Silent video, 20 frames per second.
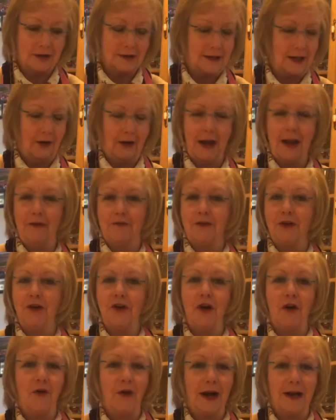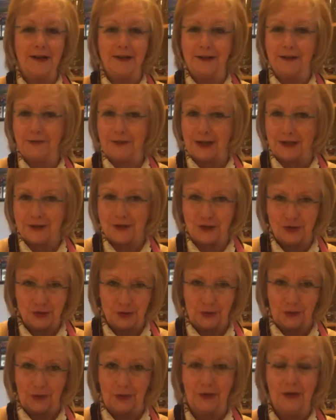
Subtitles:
Now, I have no idea if that's truth,